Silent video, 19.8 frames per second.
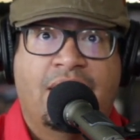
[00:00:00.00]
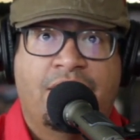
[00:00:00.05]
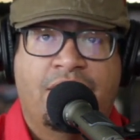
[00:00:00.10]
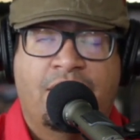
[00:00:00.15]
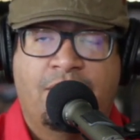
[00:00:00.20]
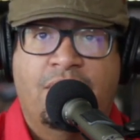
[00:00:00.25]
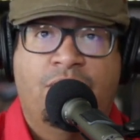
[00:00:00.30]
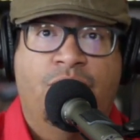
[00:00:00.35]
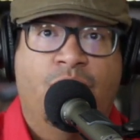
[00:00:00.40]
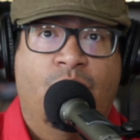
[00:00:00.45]
I
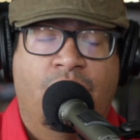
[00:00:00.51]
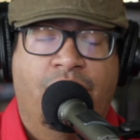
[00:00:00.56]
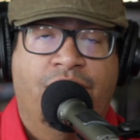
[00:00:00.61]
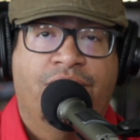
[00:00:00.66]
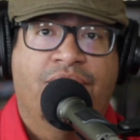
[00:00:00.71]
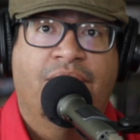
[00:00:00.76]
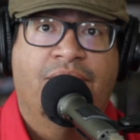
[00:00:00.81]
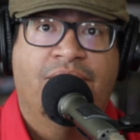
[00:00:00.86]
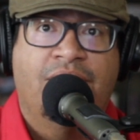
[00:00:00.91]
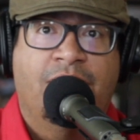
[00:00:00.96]
think my
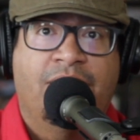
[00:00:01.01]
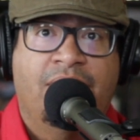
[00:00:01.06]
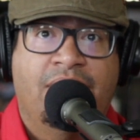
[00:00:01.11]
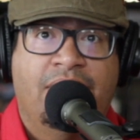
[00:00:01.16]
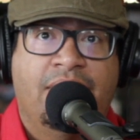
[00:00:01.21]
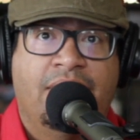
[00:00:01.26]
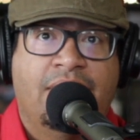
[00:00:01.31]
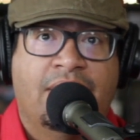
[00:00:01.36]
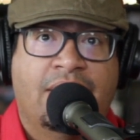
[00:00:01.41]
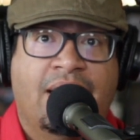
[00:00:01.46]
dwarves have the
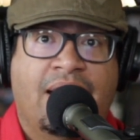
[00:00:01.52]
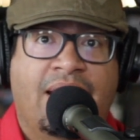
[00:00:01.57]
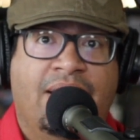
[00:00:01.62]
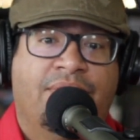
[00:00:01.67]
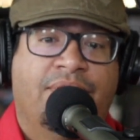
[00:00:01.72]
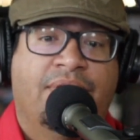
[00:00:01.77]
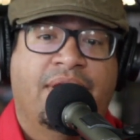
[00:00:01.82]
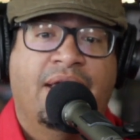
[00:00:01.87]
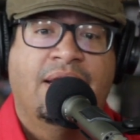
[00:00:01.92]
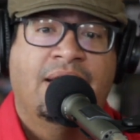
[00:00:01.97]
ability to
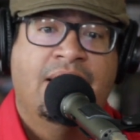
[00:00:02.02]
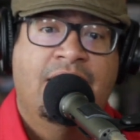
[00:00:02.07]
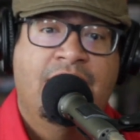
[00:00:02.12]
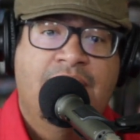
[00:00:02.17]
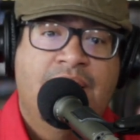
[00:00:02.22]
handle that.